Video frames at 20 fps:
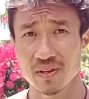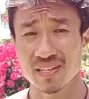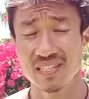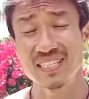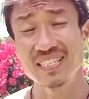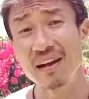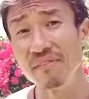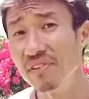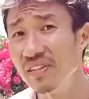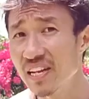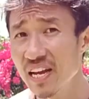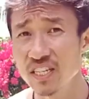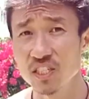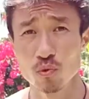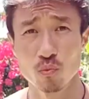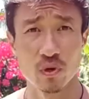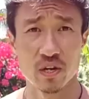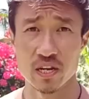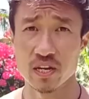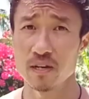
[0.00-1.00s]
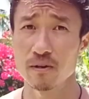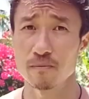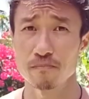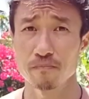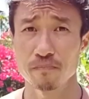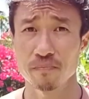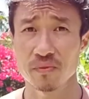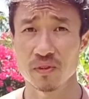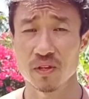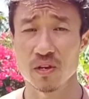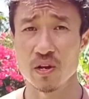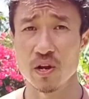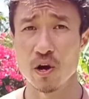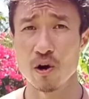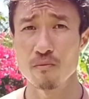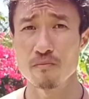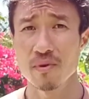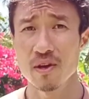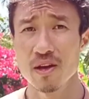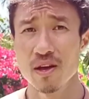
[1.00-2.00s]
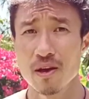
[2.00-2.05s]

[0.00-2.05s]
7 days a week, you know,